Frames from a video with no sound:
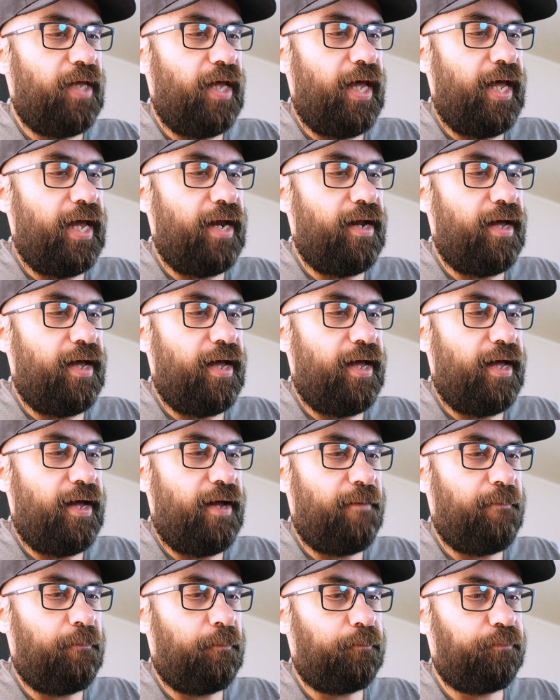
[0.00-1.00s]
And
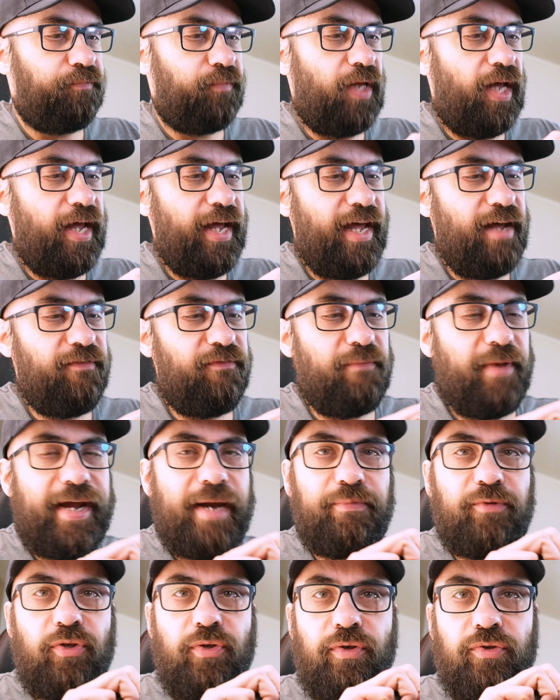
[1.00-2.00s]
I have
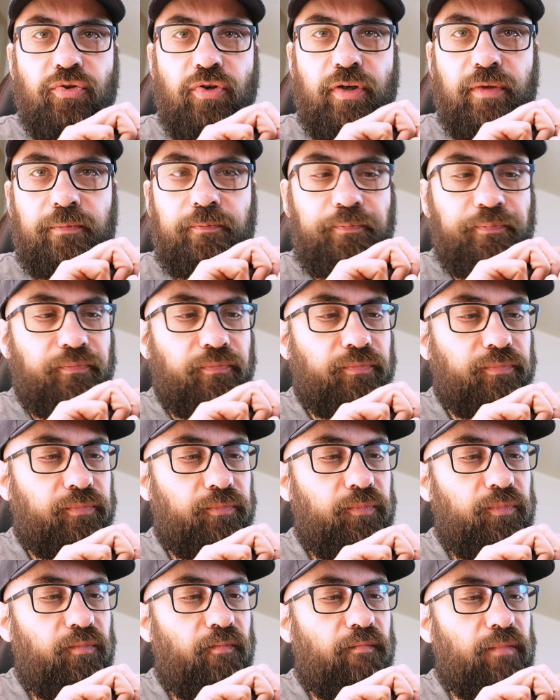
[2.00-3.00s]
my aperture control.
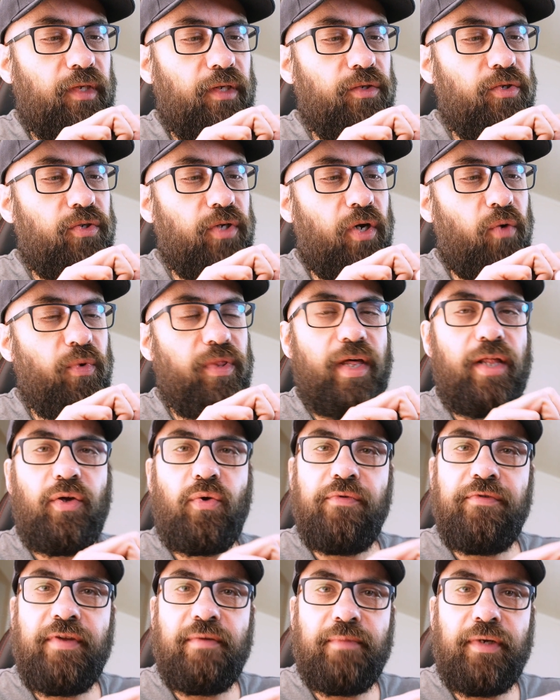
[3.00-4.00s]
So
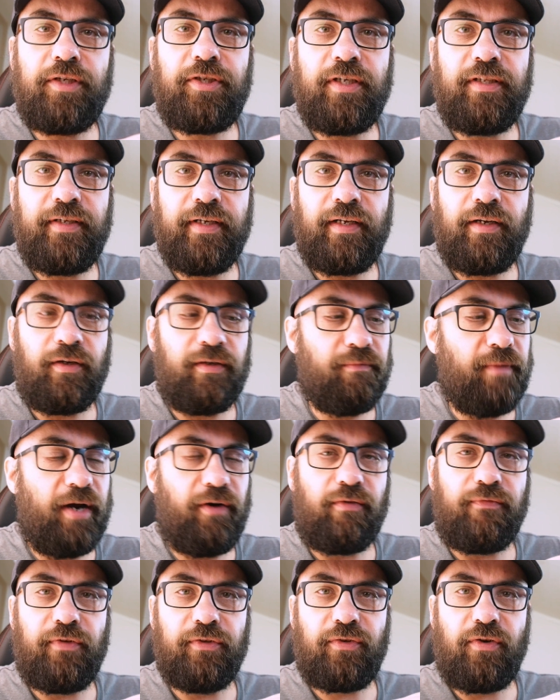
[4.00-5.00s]
without going into much detail on
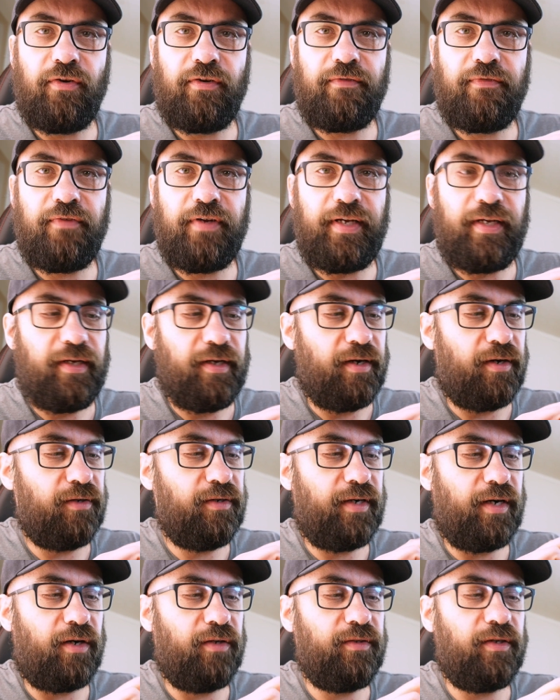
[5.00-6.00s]
microphotography,
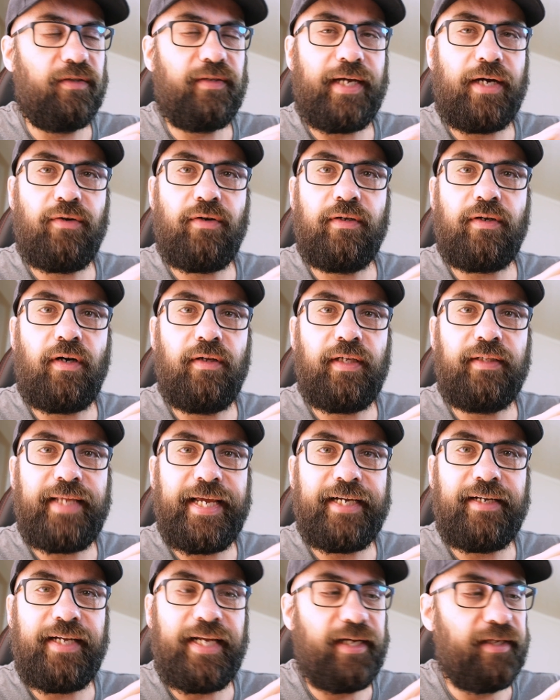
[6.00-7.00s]
on the
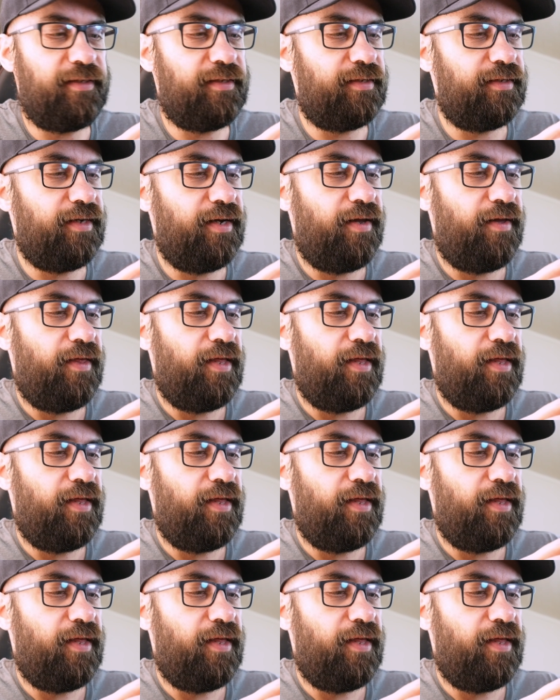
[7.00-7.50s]
techniques,